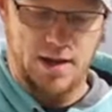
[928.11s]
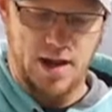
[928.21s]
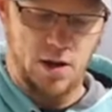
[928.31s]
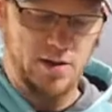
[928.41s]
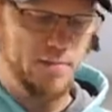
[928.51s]

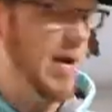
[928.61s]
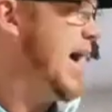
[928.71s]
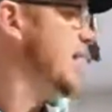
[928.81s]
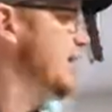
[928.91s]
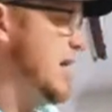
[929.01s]
Now on the
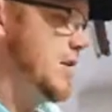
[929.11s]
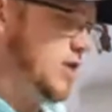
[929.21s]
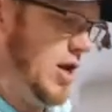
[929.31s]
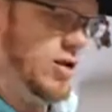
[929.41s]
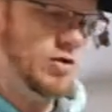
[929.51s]
back
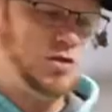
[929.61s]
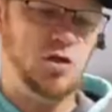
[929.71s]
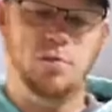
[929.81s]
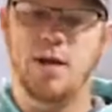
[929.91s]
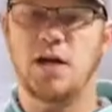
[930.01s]
section I used
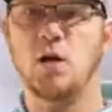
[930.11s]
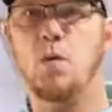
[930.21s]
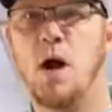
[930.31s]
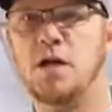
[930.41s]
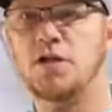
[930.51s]
two bigger
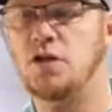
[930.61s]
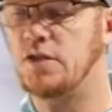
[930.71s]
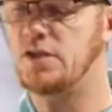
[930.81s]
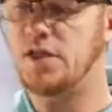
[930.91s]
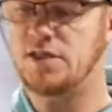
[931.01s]

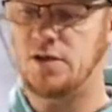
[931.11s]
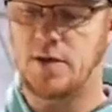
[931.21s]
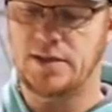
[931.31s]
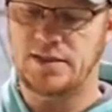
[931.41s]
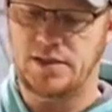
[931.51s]
washers just
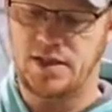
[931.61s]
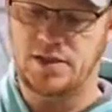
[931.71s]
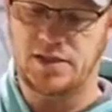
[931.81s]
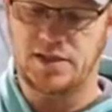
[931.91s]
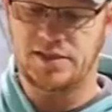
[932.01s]
so it's
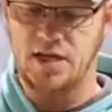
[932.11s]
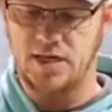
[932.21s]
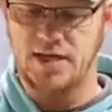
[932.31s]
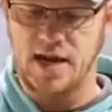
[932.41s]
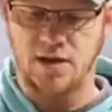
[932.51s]
easier to
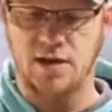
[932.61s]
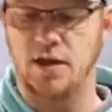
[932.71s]
snug down,